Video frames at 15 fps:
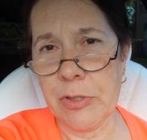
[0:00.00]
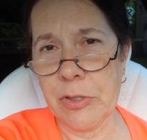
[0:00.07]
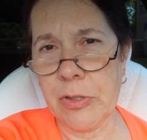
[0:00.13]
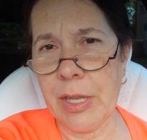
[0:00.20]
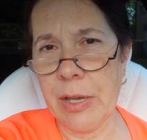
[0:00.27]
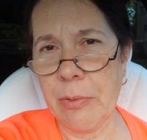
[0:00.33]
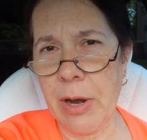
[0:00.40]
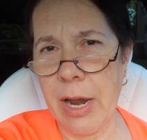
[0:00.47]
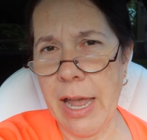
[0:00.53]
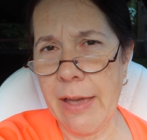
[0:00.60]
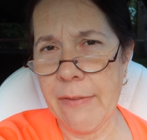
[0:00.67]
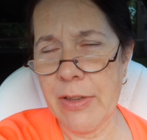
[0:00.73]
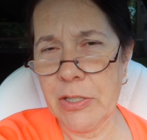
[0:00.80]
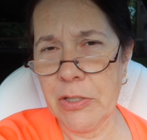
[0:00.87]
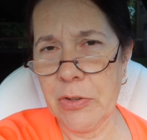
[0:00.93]
So they were
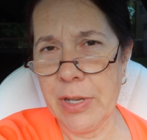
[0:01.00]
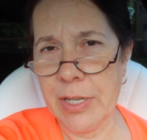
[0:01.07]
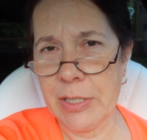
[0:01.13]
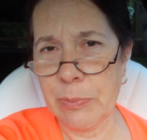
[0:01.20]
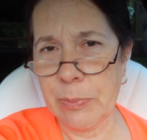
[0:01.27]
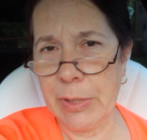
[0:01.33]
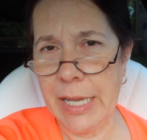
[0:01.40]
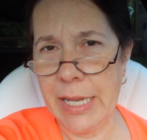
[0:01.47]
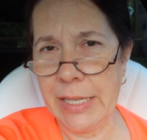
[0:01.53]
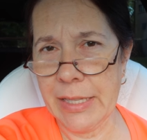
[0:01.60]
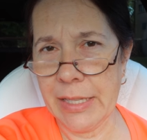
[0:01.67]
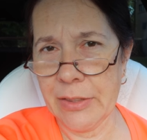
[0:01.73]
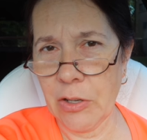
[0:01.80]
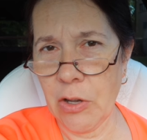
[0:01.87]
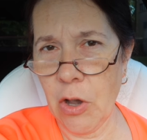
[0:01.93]
having to explain
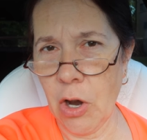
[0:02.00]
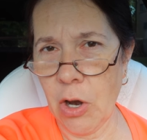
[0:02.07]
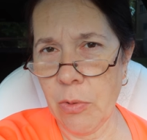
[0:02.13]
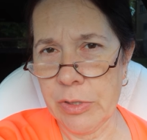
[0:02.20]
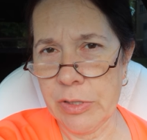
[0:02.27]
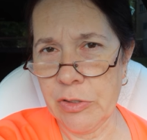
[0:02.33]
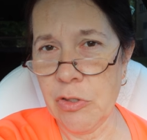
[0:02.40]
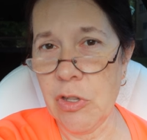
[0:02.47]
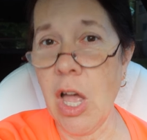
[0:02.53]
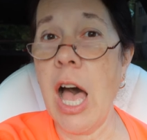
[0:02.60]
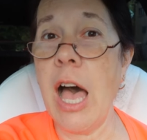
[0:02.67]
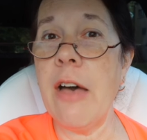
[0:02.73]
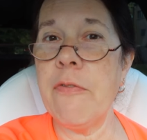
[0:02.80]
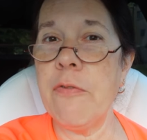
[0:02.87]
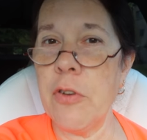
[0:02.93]
that the car was
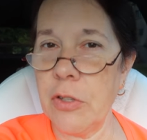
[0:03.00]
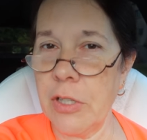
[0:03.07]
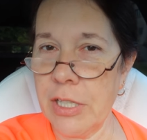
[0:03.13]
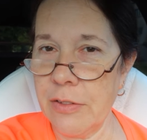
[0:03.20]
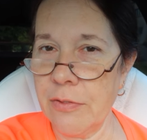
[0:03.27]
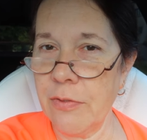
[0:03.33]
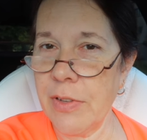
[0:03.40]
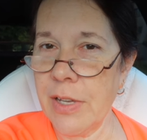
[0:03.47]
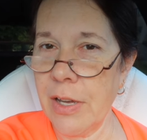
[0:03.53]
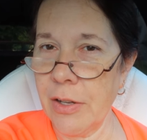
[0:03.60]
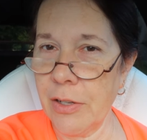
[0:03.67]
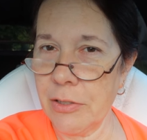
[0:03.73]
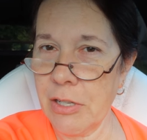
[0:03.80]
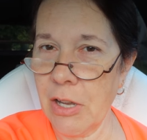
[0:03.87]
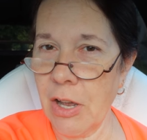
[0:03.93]
not fully
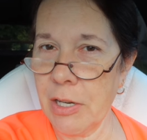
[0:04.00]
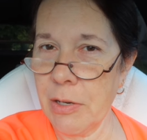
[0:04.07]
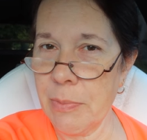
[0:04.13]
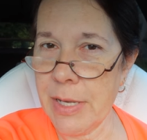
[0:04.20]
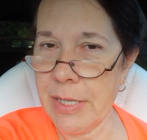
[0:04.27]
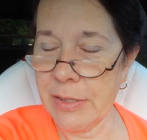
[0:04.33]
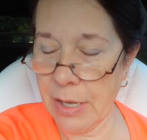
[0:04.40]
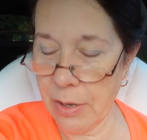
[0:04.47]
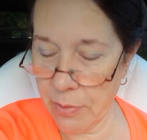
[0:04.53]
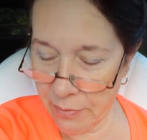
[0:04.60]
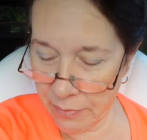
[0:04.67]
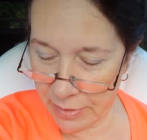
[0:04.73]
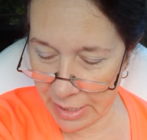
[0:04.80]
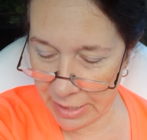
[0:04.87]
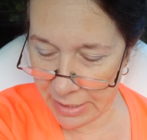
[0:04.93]
autonomous.
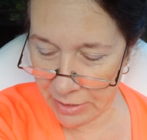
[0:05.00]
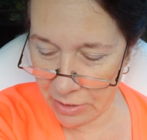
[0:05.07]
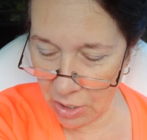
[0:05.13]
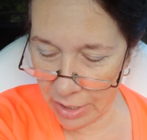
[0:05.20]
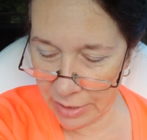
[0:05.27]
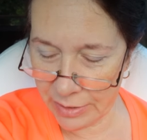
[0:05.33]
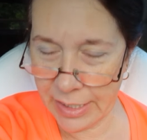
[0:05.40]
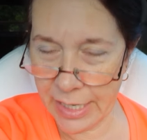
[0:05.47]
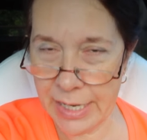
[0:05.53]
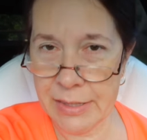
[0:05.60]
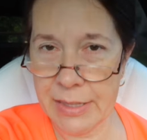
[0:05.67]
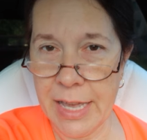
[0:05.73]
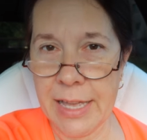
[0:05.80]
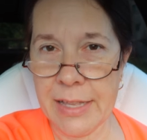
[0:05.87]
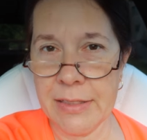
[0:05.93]
However, they did not say
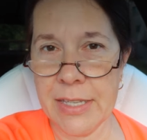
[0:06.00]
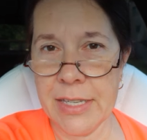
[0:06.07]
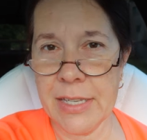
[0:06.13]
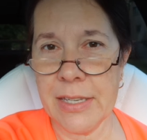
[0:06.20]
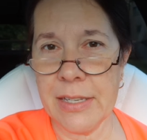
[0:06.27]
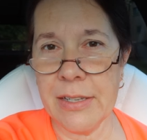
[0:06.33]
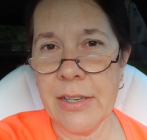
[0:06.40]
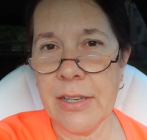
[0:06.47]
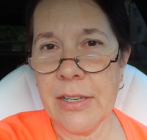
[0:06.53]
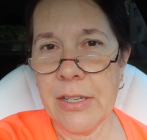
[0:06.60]
that the